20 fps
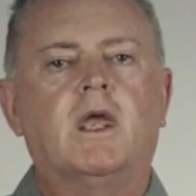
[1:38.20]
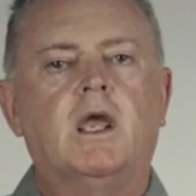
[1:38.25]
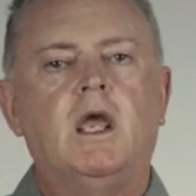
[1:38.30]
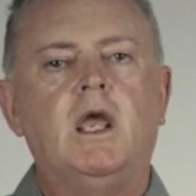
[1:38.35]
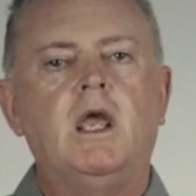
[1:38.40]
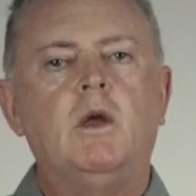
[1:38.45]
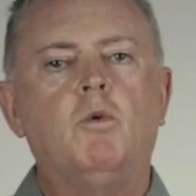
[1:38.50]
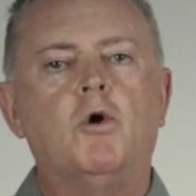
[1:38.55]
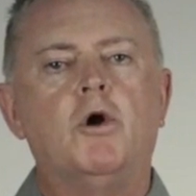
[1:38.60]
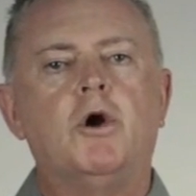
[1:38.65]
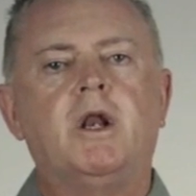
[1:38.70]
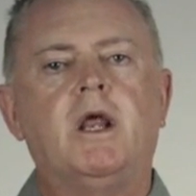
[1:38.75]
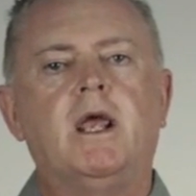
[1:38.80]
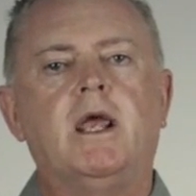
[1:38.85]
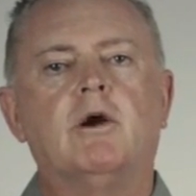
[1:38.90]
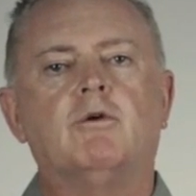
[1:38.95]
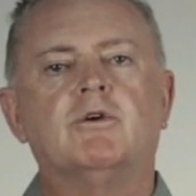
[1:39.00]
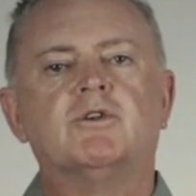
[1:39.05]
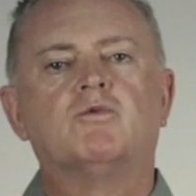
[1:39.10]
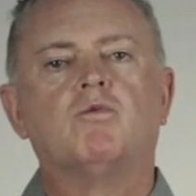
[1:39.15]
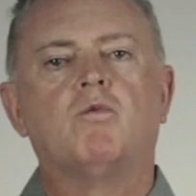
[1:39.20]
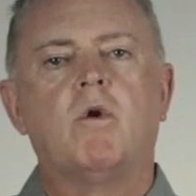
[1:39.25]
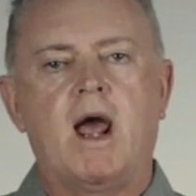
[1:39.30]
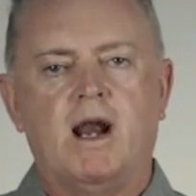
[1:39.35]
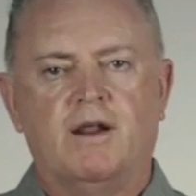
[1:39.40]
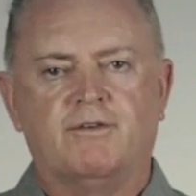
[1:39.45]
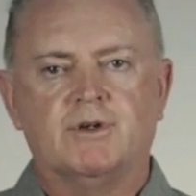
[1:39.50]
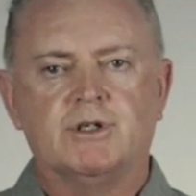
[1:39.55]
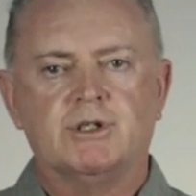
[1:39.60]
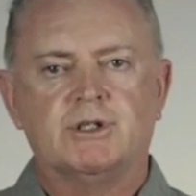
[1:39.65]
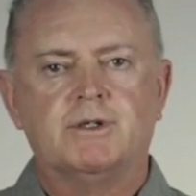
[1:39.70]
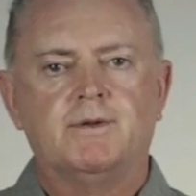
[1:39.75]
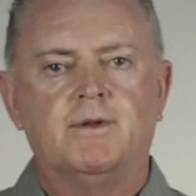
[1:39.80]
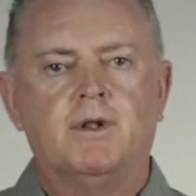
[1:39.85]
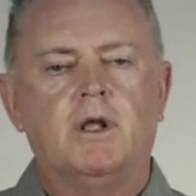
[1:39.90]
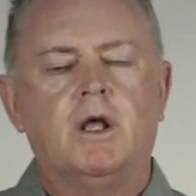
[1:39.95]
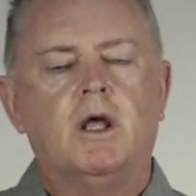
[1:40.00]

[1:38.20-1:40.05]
The key word here is relevant.